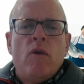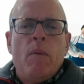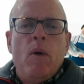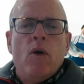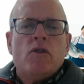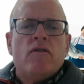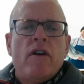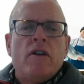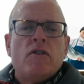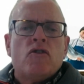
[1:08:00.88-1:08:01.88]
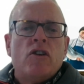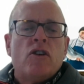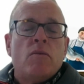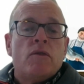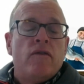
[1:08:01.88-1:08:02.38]
reports for industry in
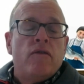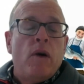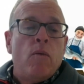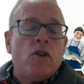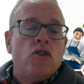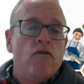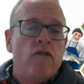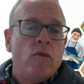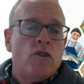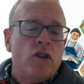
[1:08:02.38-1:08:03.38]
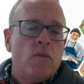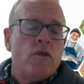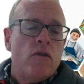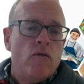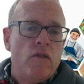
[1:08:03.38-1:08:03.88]
terms of what you found in terms
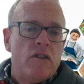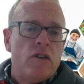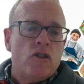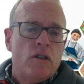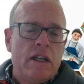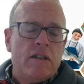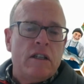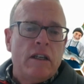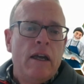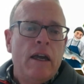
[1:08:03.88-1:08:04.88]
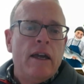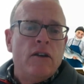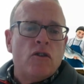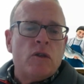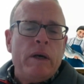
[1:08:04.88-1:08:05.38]
of your own research and testing in
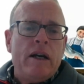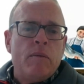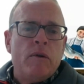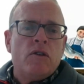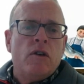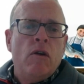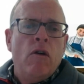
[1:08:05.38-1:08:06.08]
your department.